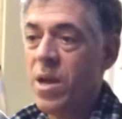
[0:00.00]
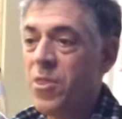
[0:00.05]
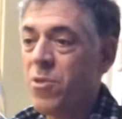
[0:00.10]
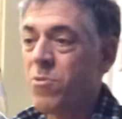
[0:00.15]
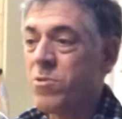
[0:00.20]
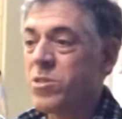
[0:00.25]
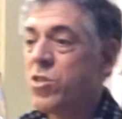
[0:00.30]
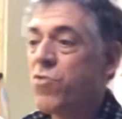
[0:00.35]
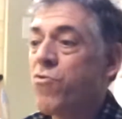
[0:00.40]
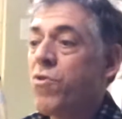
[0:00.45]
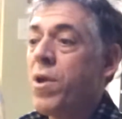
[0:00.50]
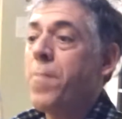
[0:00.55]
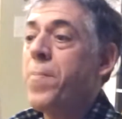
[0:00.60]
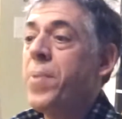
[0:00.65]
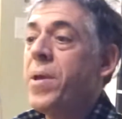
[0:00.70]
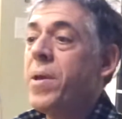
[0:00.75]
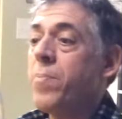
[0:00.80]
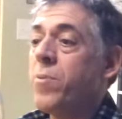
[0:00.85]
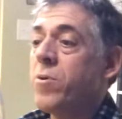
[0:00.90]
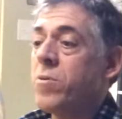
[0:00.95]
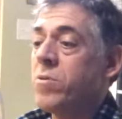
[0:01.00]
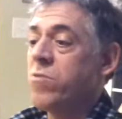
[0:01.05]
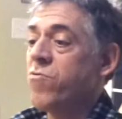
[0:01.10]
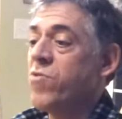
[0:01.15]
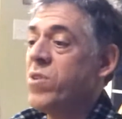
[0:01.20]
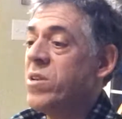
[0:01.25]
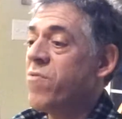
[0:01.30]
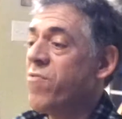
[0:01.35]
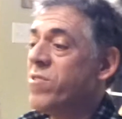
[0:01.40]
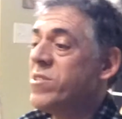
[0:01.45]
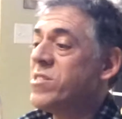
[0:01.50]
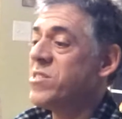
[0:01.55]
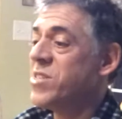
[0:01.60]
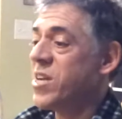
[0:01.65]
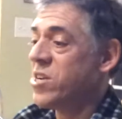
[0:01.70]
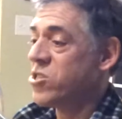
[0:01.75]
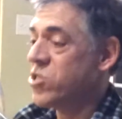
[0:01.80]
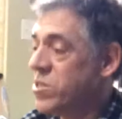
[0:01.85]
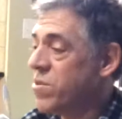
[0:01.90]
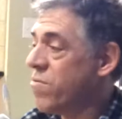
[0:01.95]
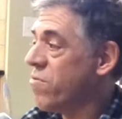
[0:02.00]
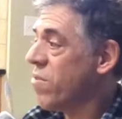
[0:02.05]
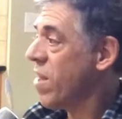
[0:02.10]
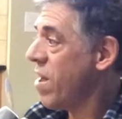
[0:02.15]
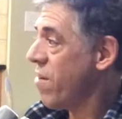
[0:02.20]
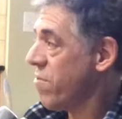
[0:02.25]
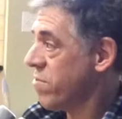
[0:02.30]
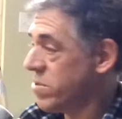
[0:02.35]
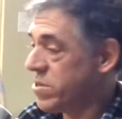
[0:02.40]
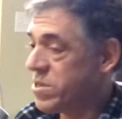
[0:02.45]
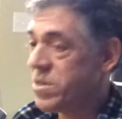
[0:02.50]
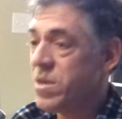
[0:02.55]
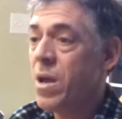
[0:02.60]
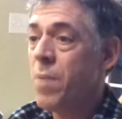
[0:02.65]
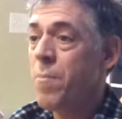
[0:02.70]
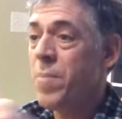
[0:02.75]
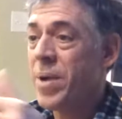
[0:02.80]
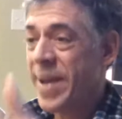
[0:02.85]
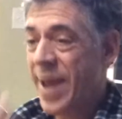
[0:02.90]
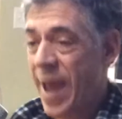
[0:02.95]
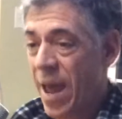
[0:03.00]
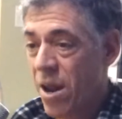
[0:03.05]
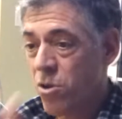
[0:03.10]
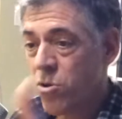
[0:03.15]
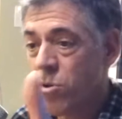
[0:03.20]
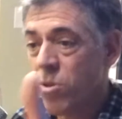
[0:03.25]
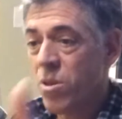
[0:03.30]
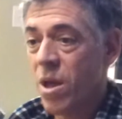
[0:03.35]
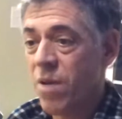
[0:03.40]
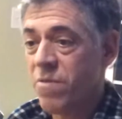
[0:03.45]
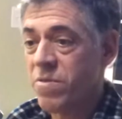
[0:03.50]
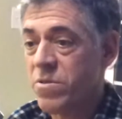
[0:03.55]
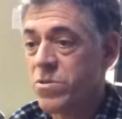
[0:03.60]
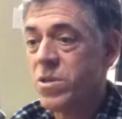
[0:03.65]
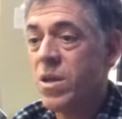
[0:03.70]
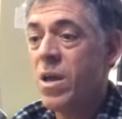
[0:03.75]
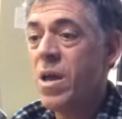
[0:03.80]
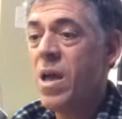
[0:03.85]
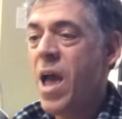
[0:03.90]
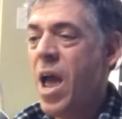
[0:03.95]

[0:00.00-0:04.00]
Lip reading: There was three different sections of levers, mechanical levers,